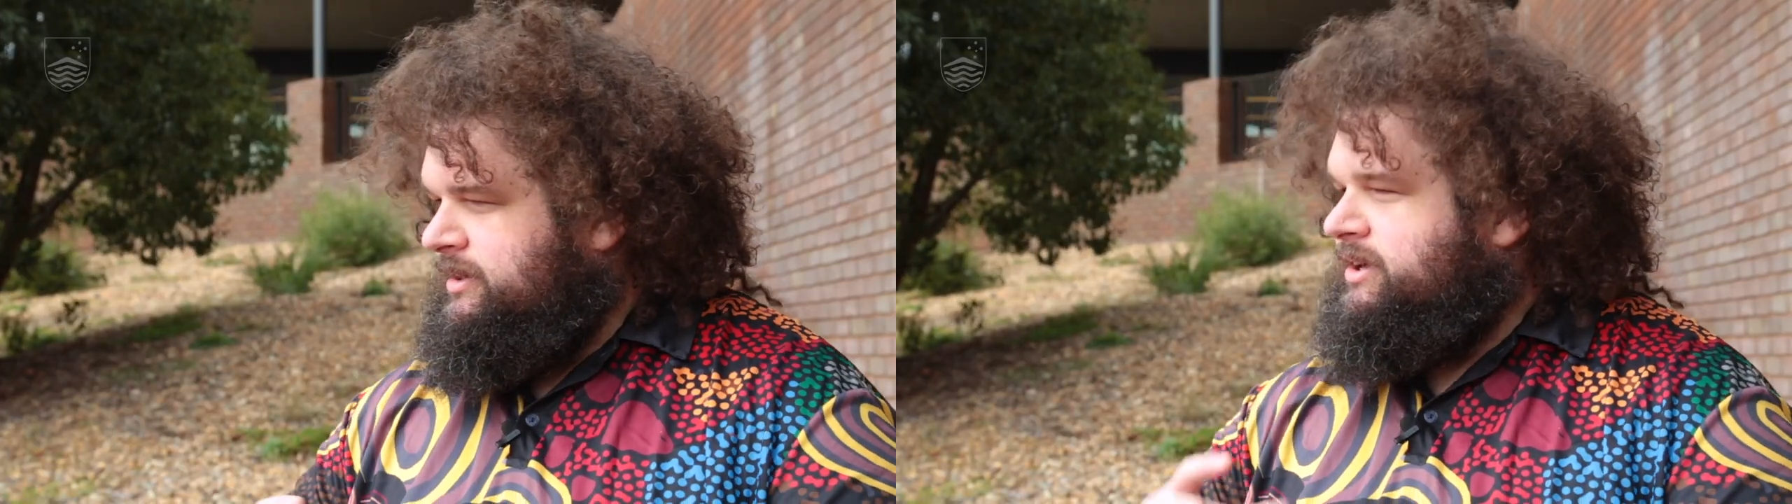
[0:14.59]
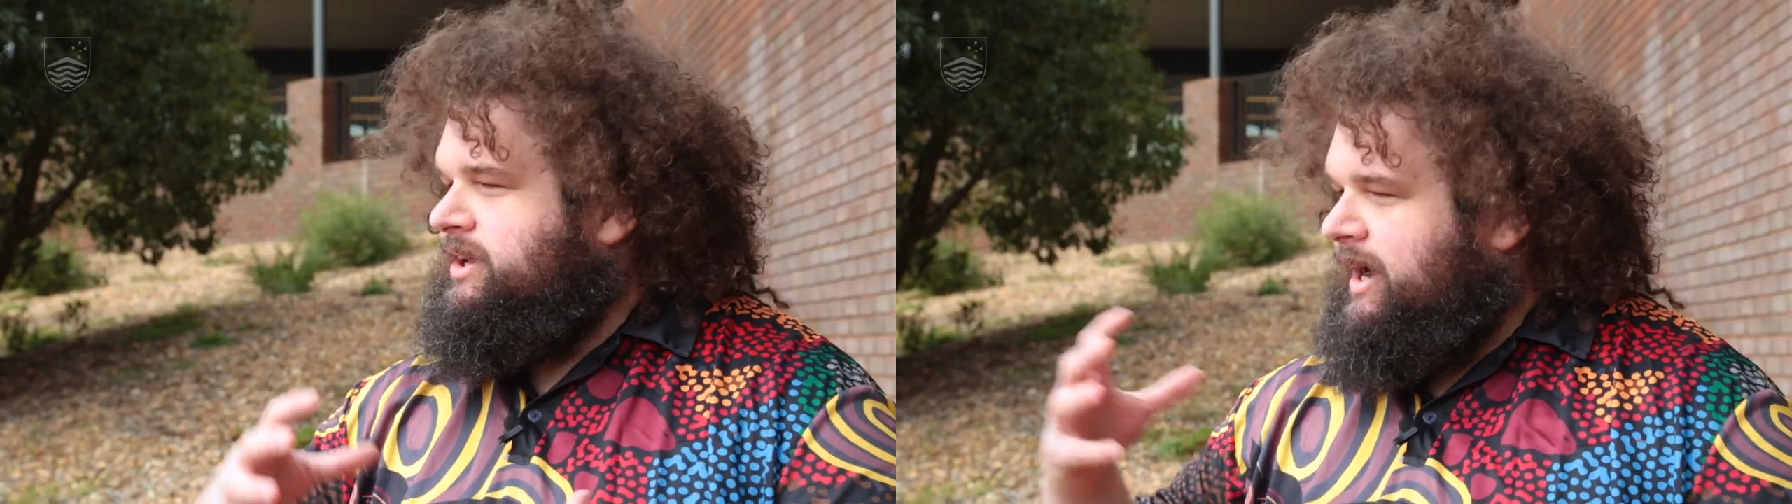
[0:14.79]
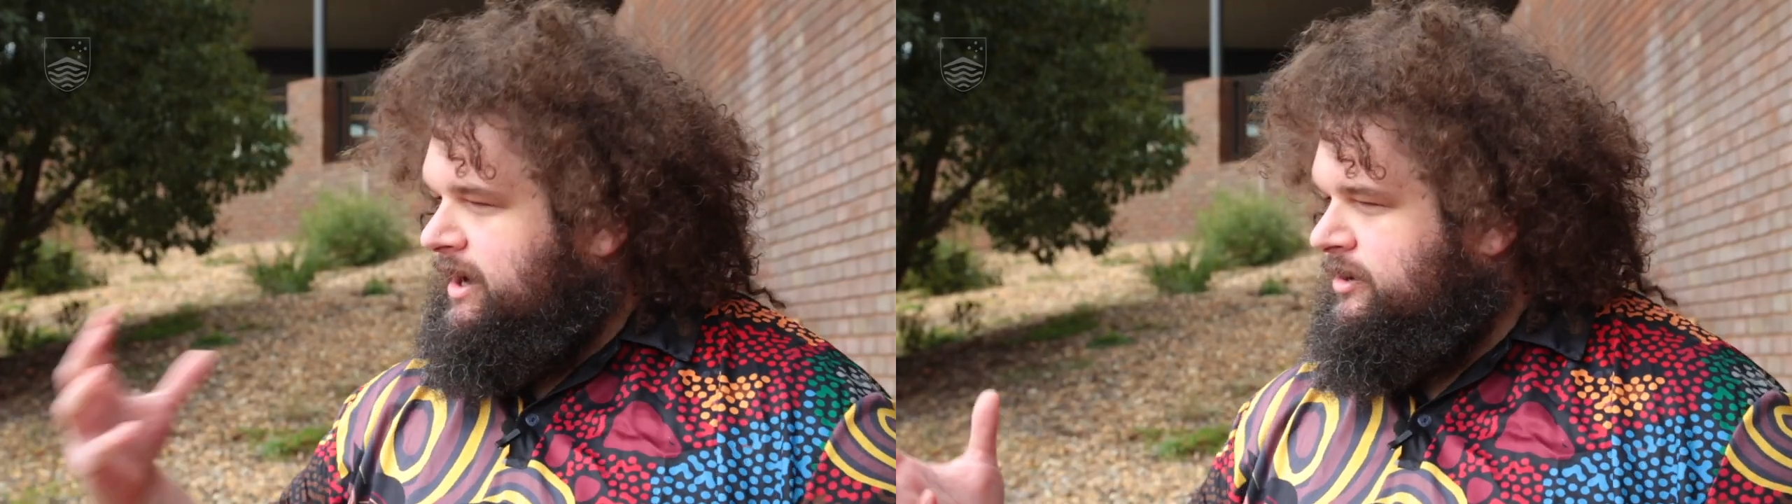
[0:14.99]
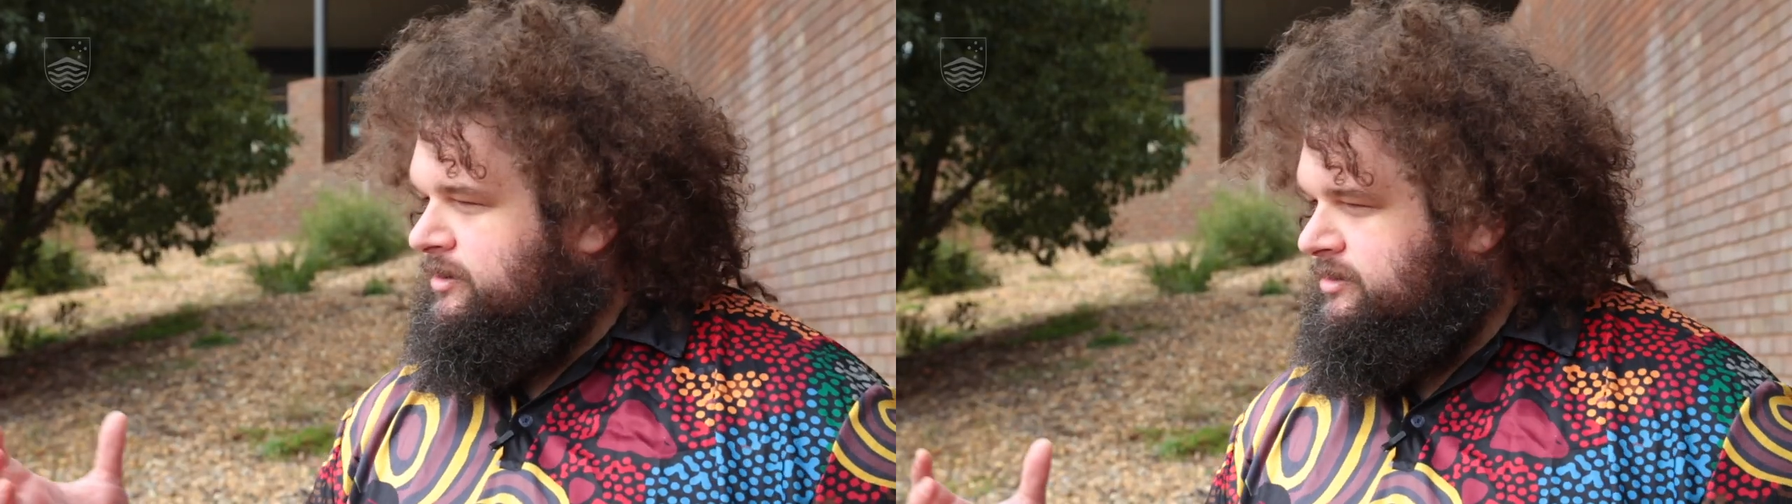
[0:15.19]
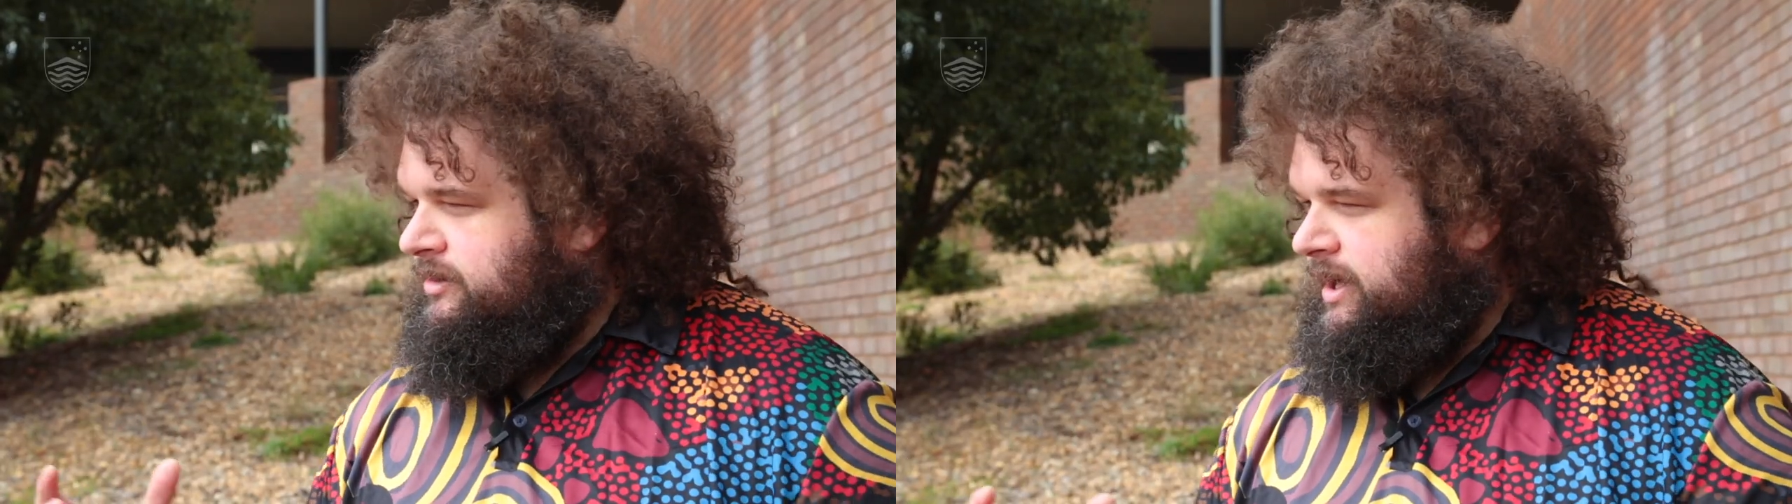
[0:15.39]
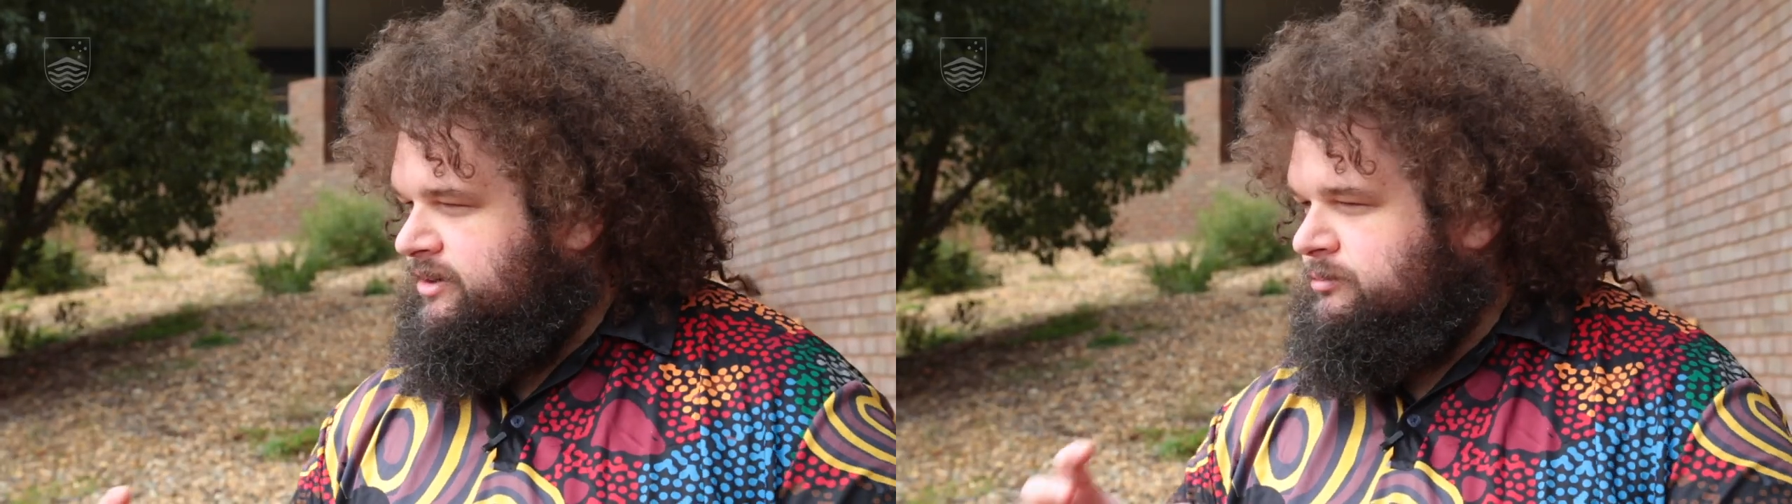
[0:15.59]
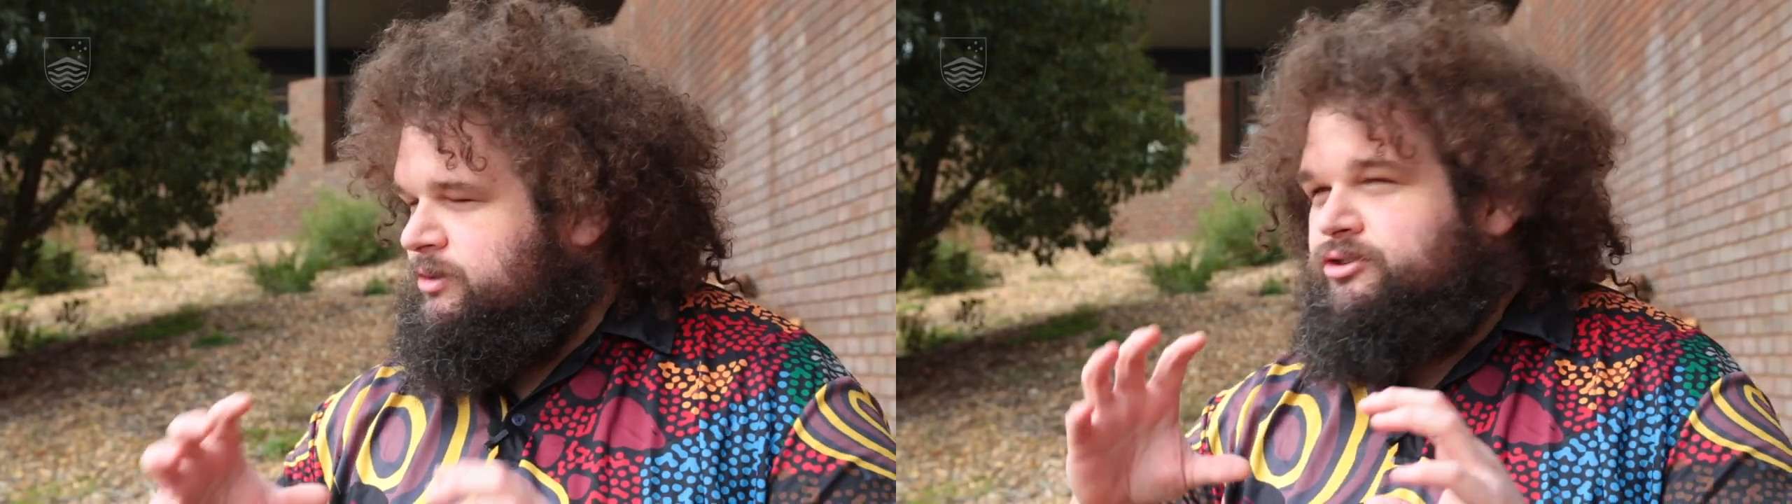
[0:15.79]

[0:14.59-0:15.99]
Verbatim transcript: the dark constellation,